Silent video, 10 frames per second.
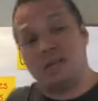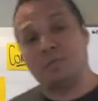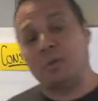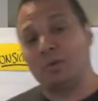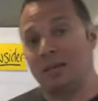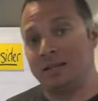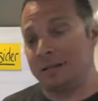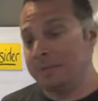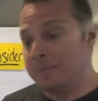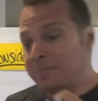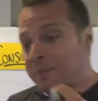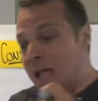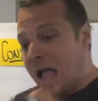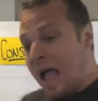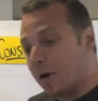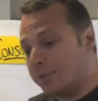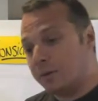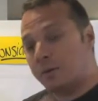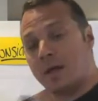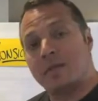processes, how they
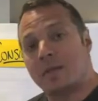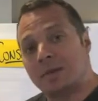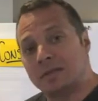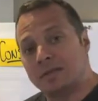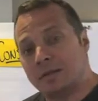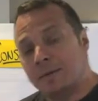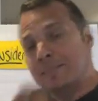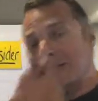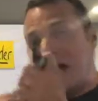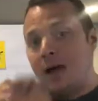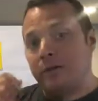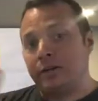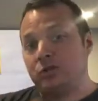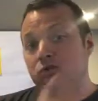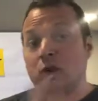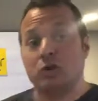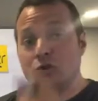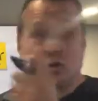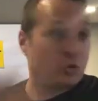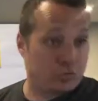run their business, how they structure
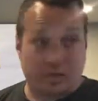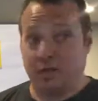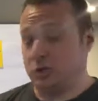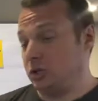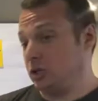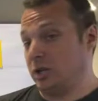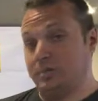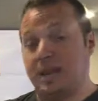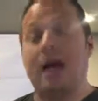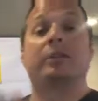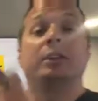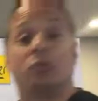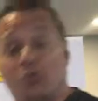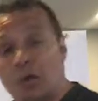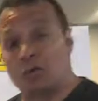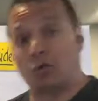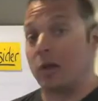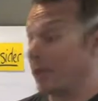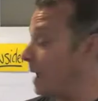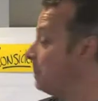those relationships, how they structure all
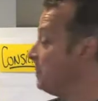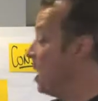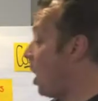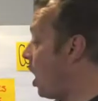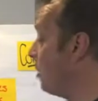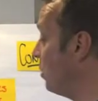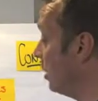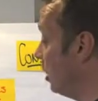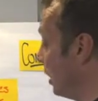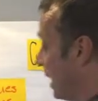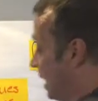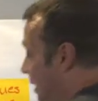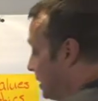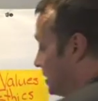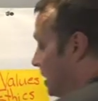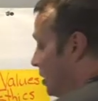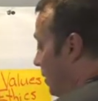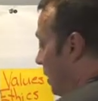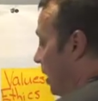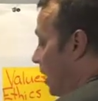that, I want to look at it and I say, you know
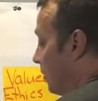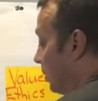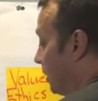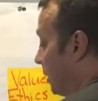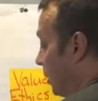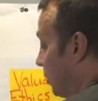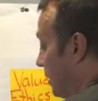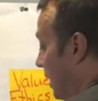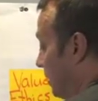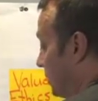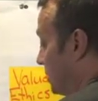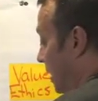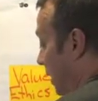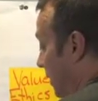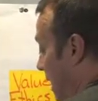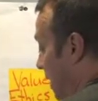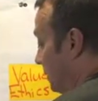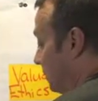what, I'm only going to go 10% on that.